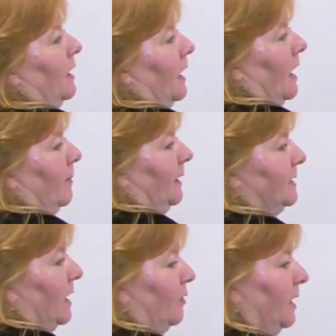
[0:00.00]
Coming
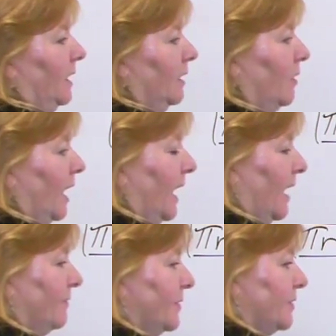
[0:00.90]
down here, I
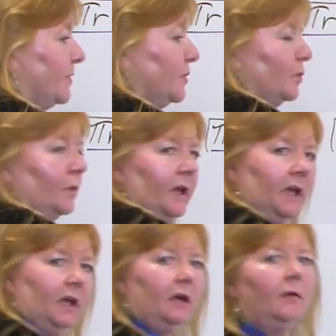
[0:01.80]
have
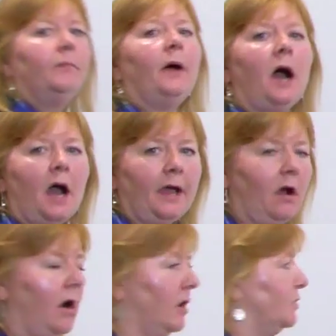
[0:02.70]
3 pi
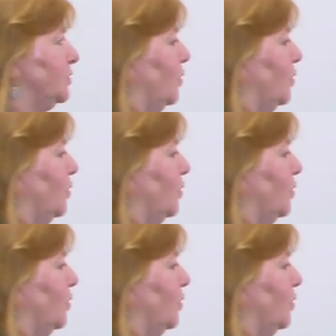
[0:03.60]
r's